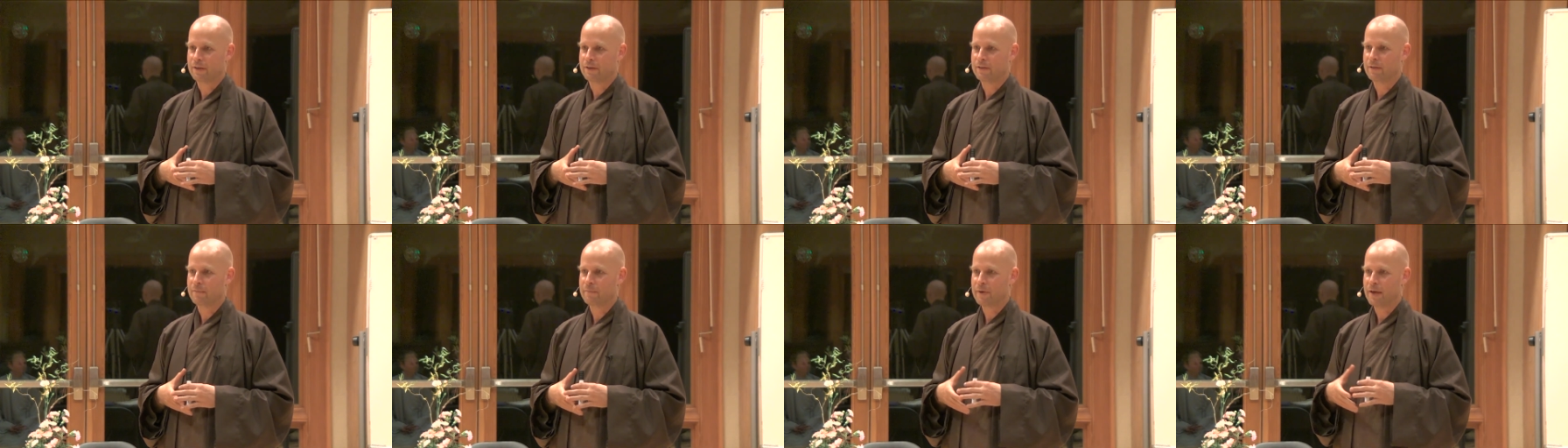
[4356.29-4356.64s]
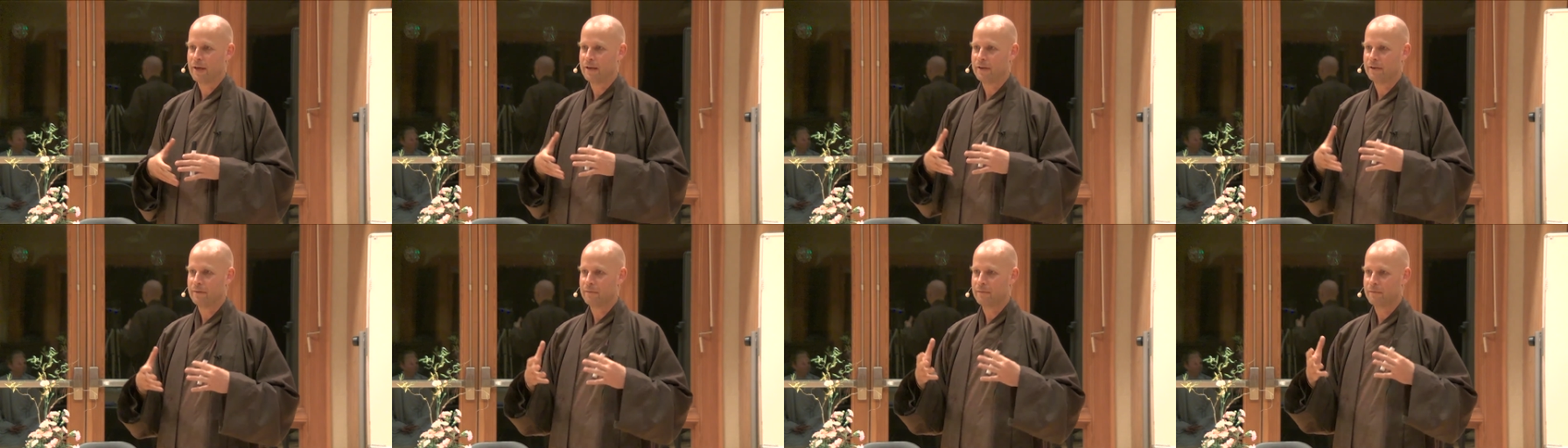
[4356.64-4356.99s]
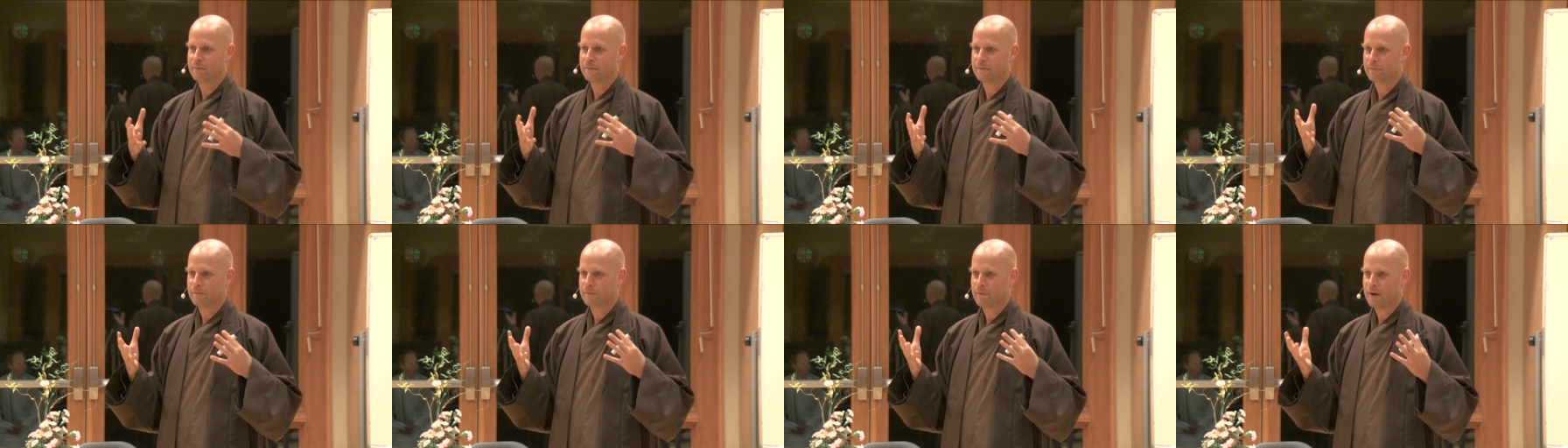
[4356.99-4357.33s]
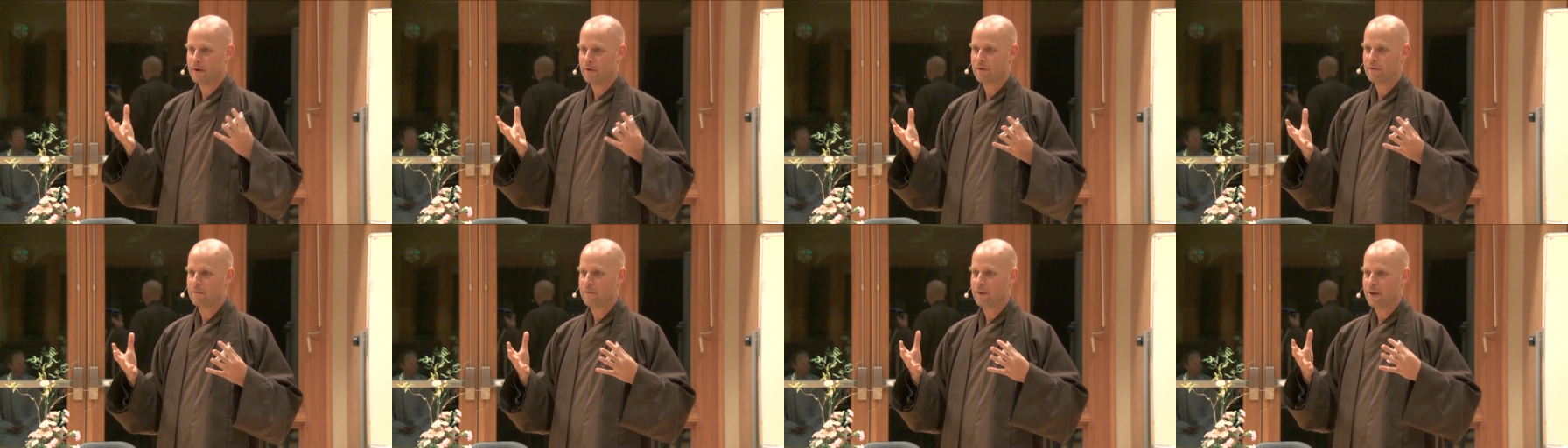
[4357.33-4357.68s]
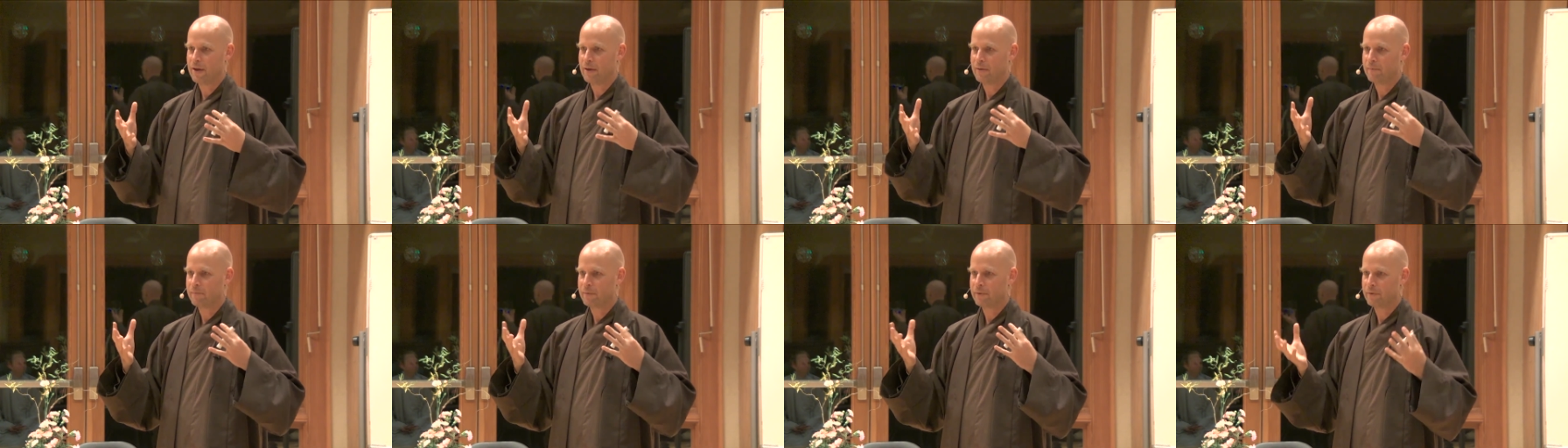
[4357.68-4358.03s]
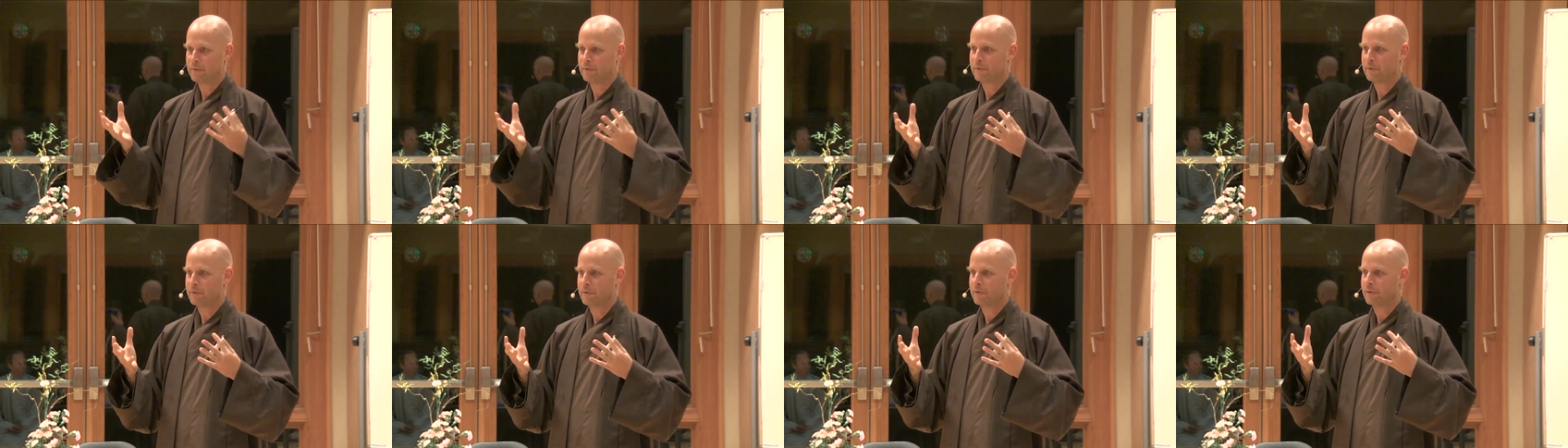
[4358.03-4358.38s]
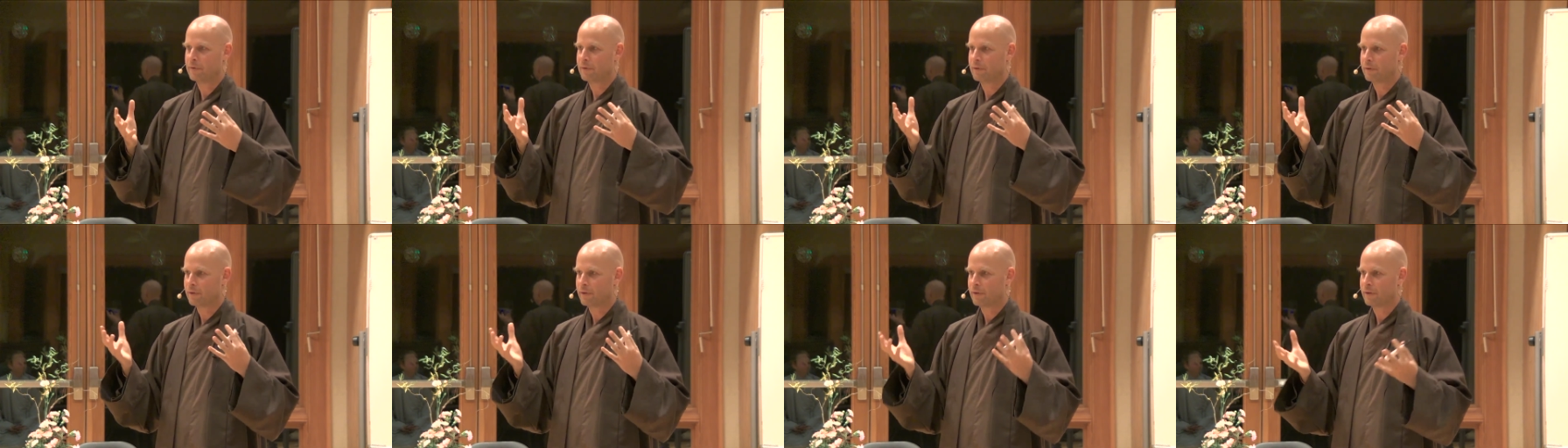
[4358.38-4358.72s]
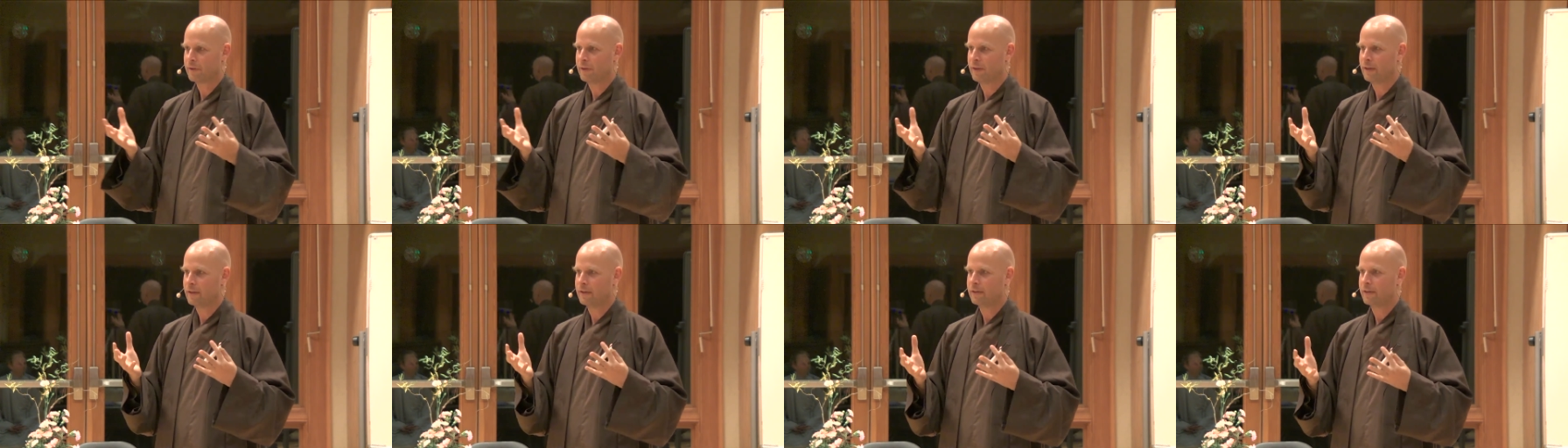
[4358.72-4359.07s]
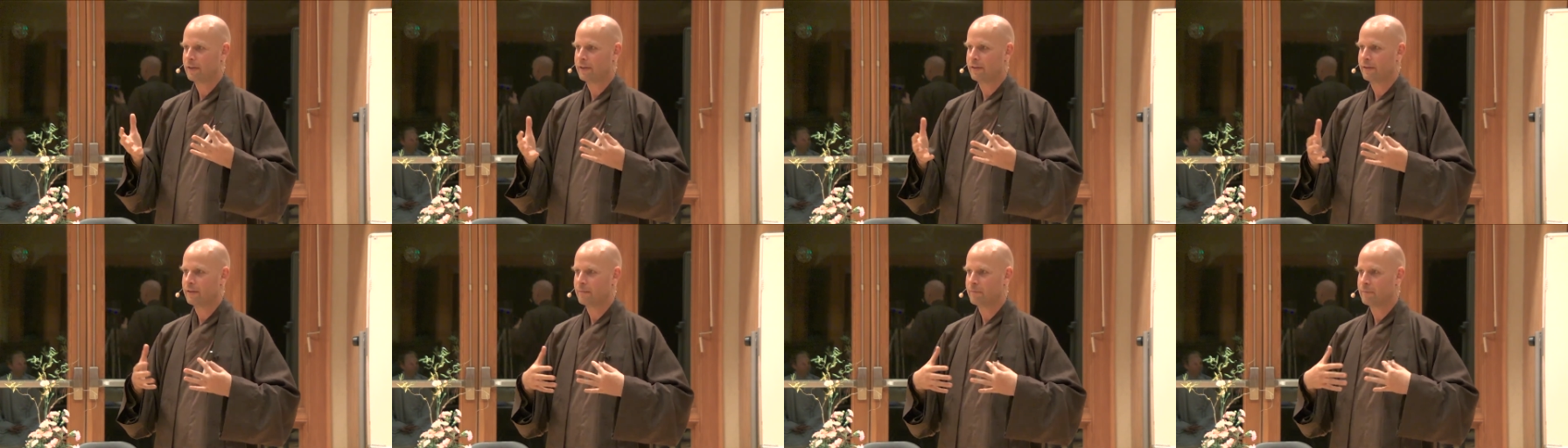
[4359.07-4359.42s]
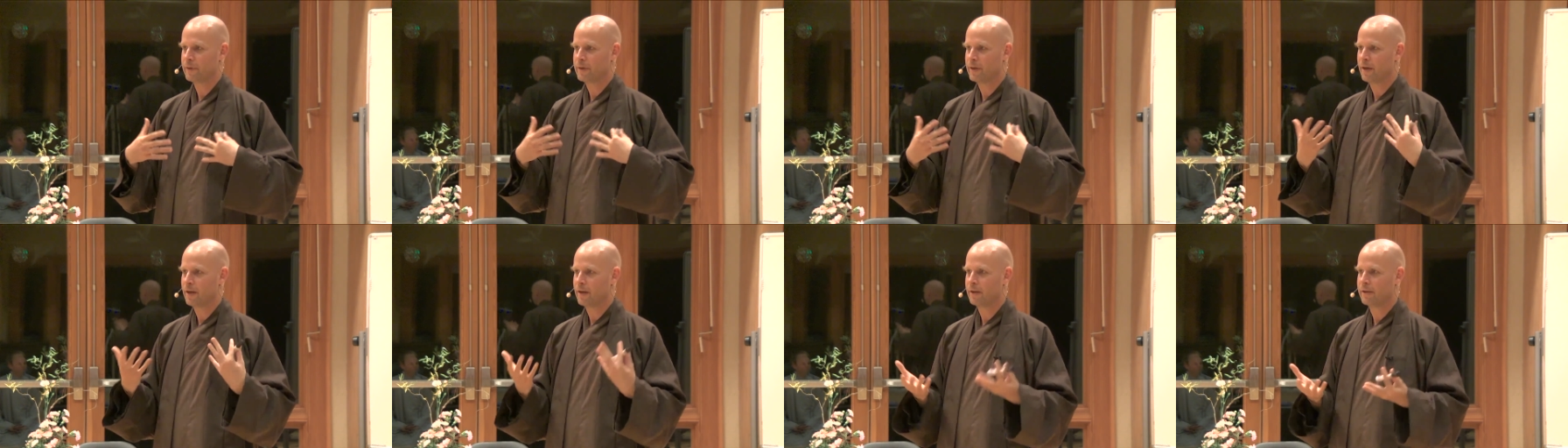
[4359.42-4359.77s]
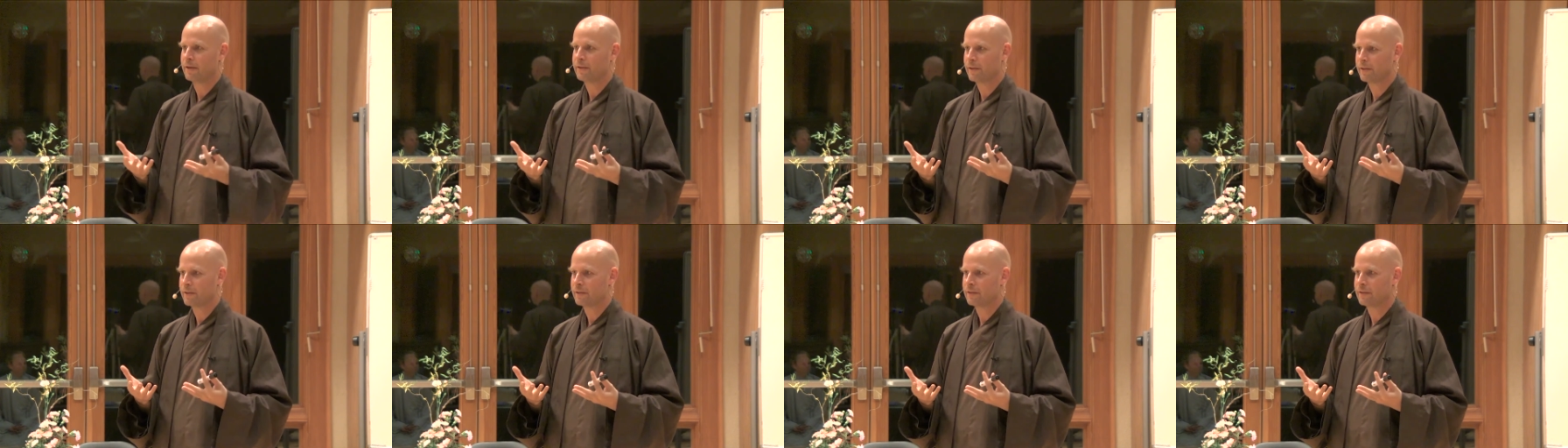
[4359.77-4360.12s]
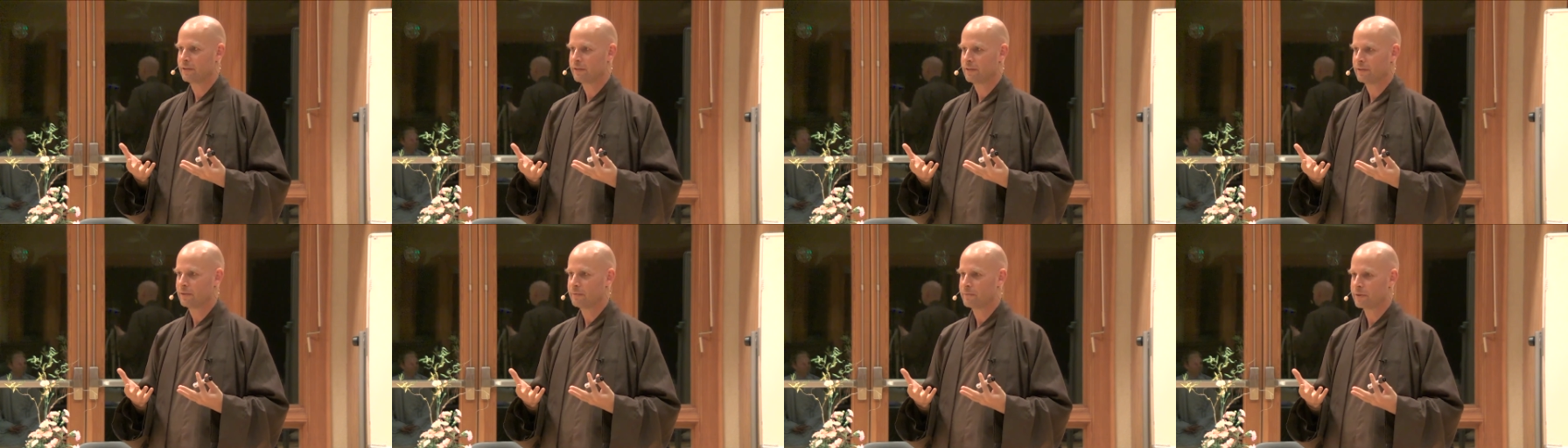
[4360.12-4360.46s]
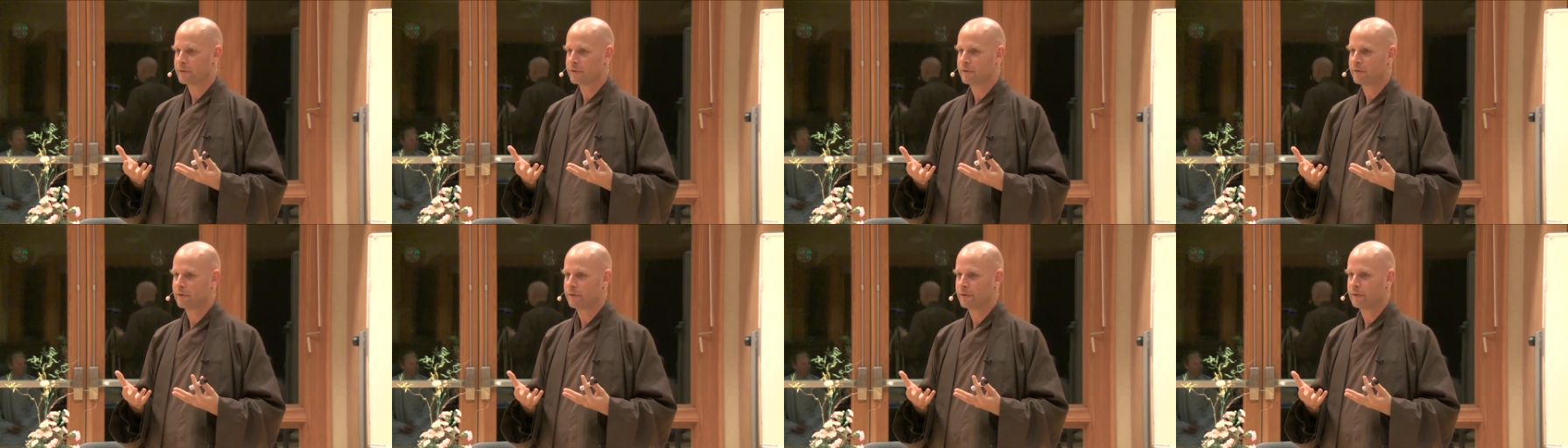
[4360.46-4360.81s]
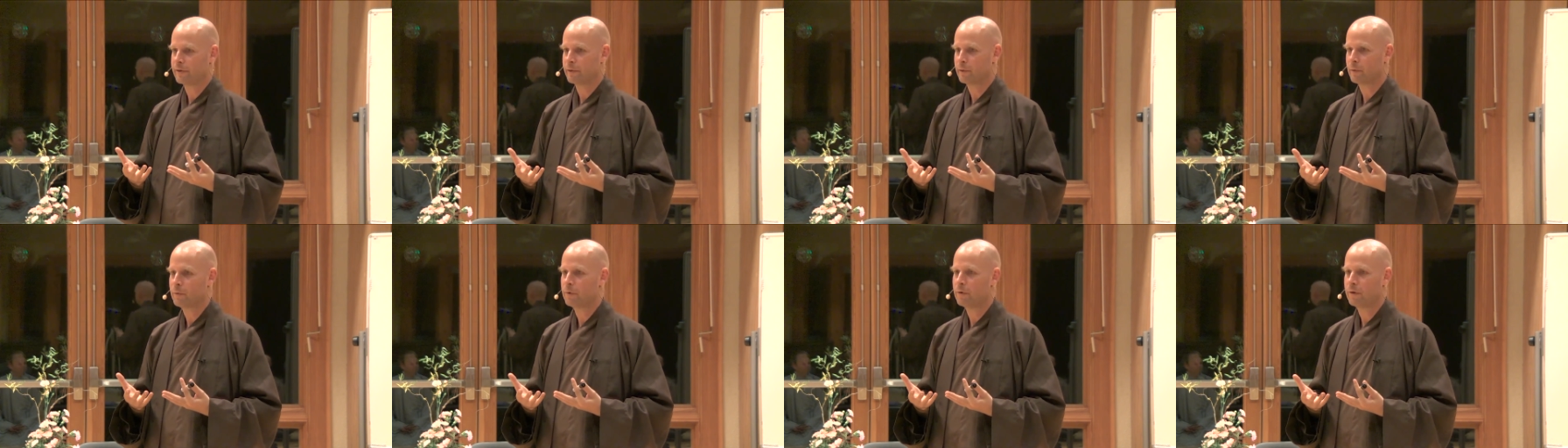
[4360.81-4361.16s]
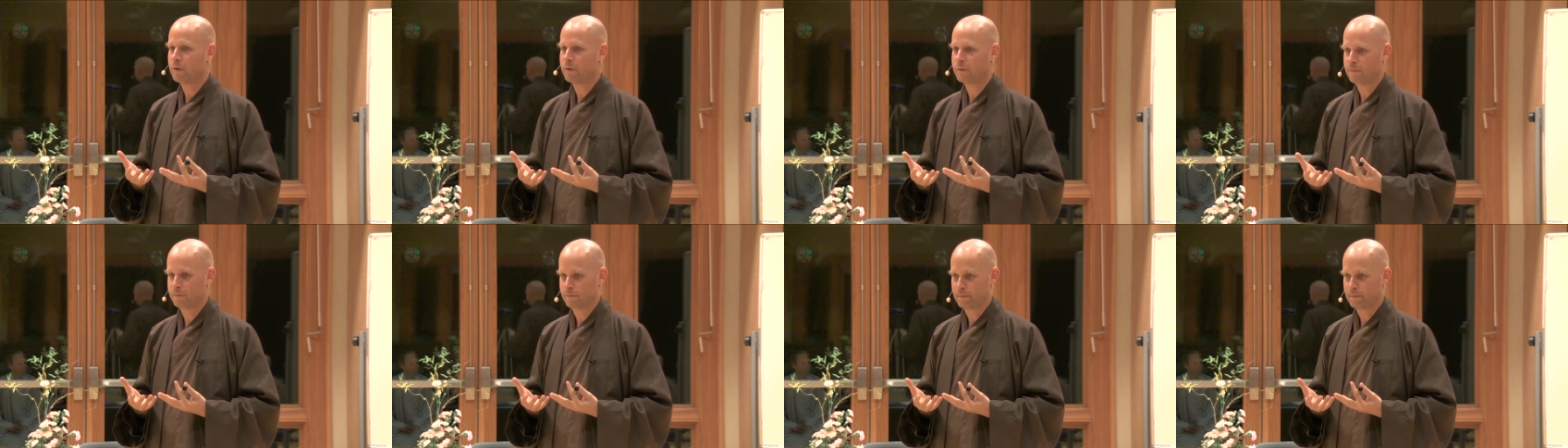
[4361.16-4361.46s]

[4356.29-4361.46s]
Some kind of rarefied, pure thing that is beyond the material world.